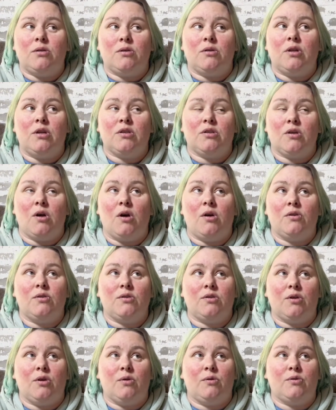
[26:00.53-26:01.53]
there's
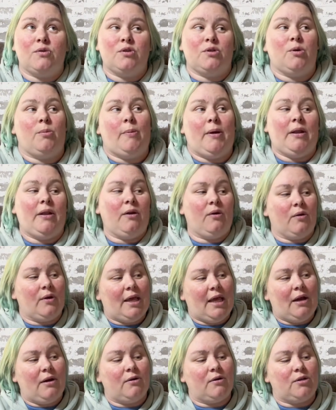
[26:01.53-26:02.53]
also, so my little
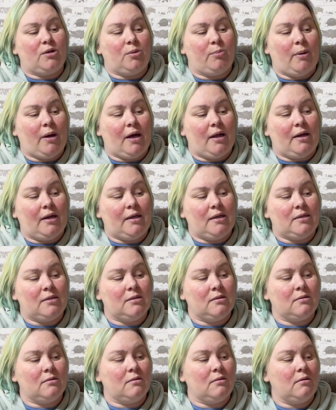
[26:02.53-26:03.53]
character
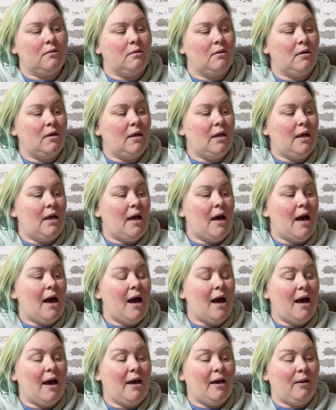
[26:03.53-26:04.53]
bodies,
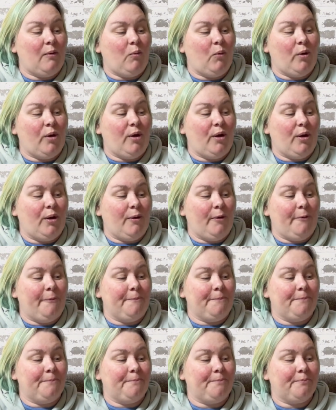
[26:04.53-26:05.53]

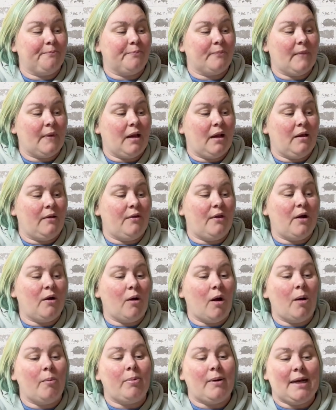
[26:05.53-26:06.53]
they're
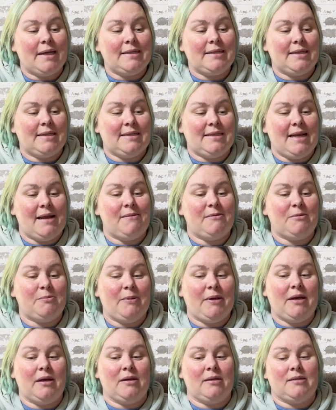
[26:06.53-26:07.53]
all priced the same
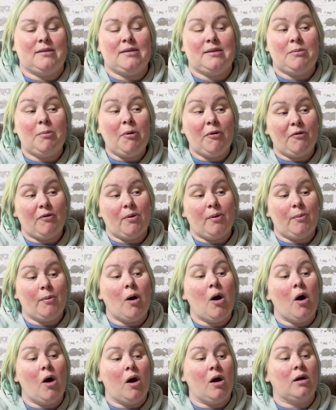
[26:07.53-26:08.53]
because some of them
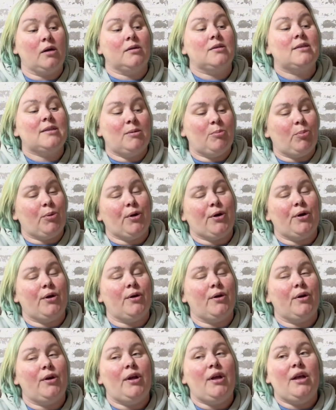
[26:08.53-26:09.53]
are
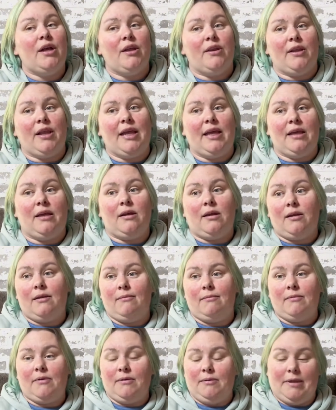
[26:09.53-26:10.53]
simpler. Like,
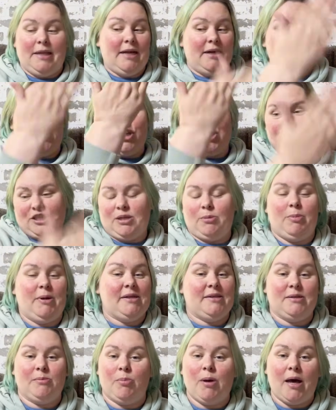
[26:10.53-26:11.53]
they're just the
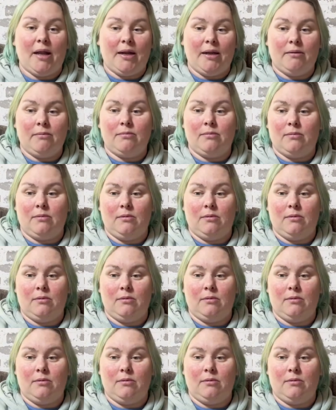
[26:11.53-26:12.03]
basic body.